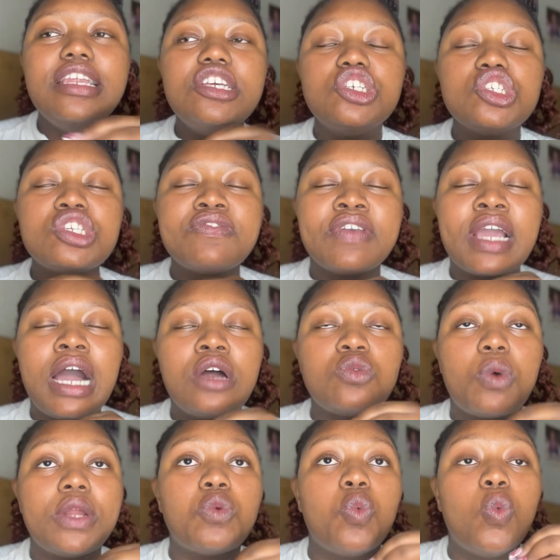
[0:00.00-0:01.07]
I need you to figure out
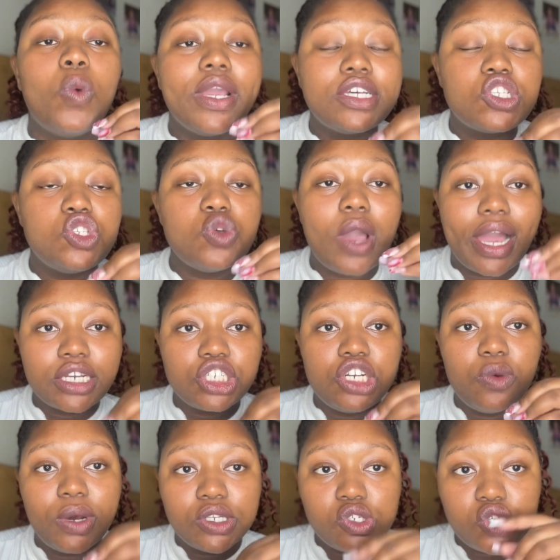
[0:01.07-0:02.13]
what wigs you actually
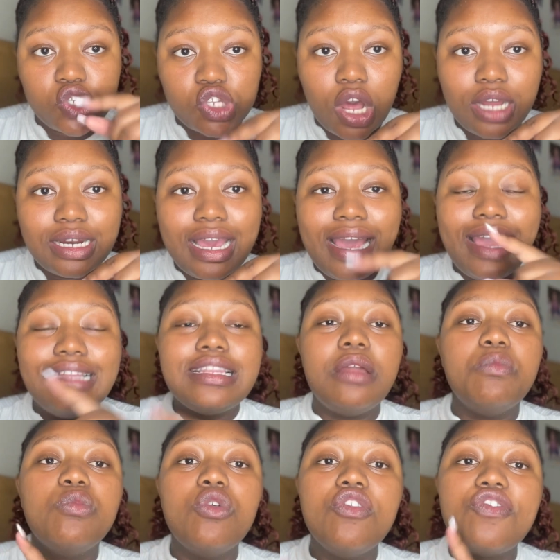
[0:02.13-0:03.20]
want to start, and then
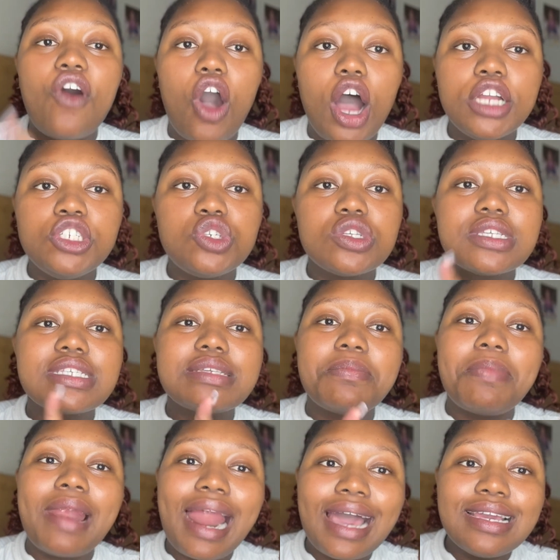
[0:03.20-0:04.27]
move on to the
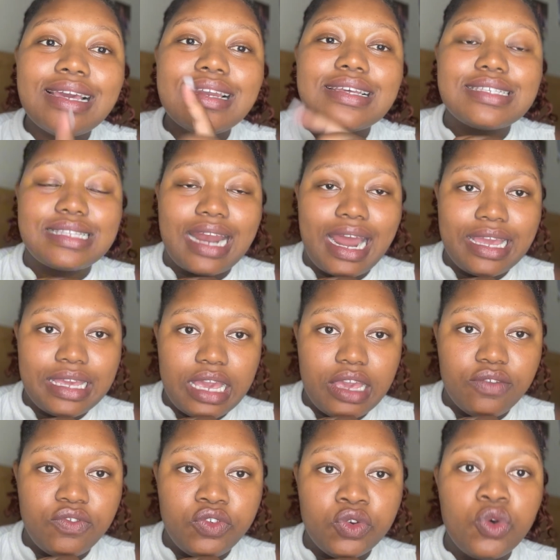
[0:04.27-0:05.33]
supplier list that I
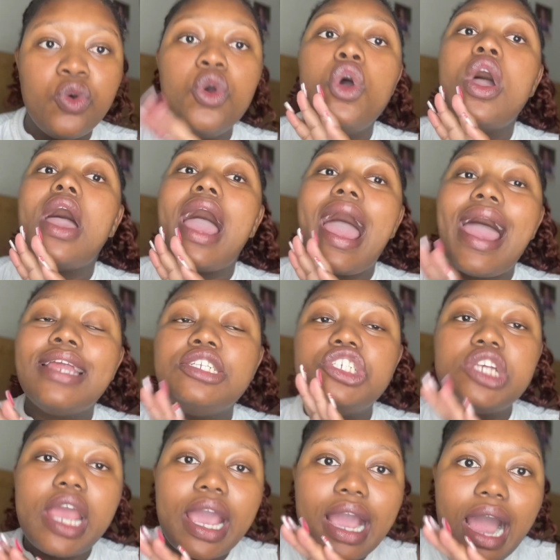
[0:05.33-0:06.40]
gave you and
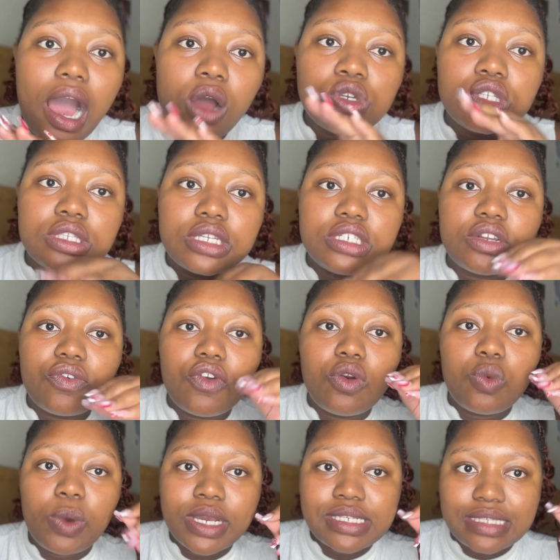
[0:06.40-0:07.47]
check out the different
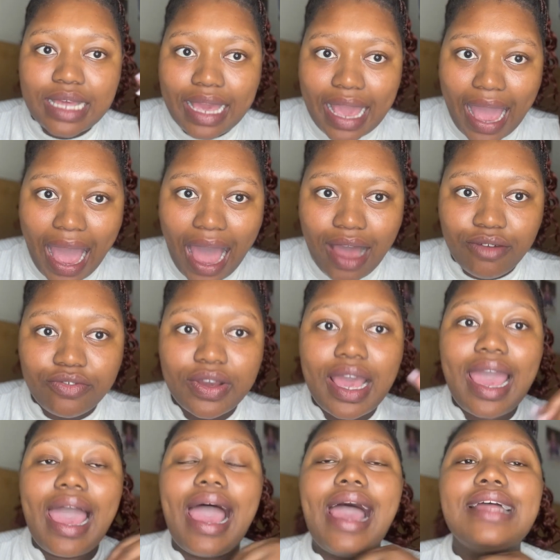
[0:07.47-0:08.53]
wigs they have
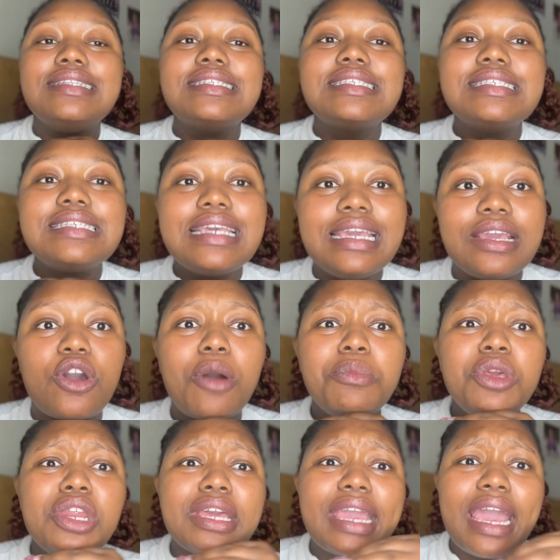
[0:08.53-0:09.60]
and
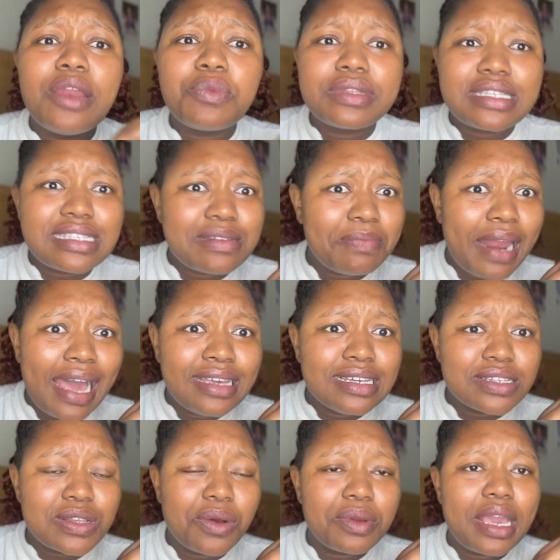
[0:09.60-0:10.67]
communicate with the
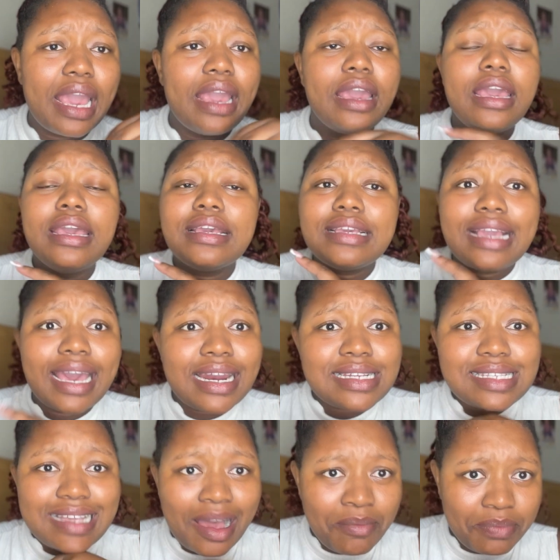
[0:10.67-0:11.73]
suppliers. Okay, get a
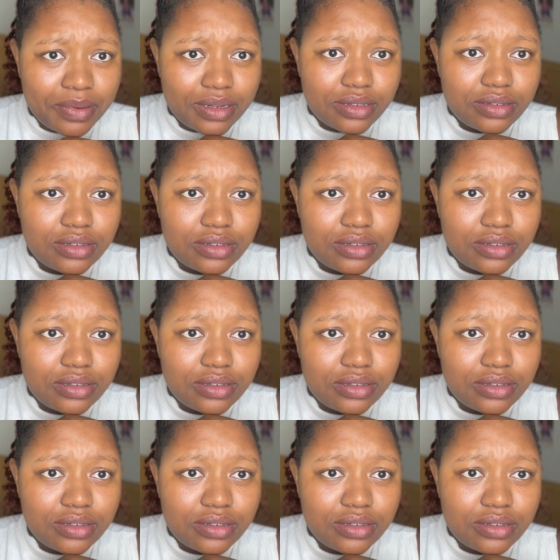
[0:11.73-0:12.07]
sample.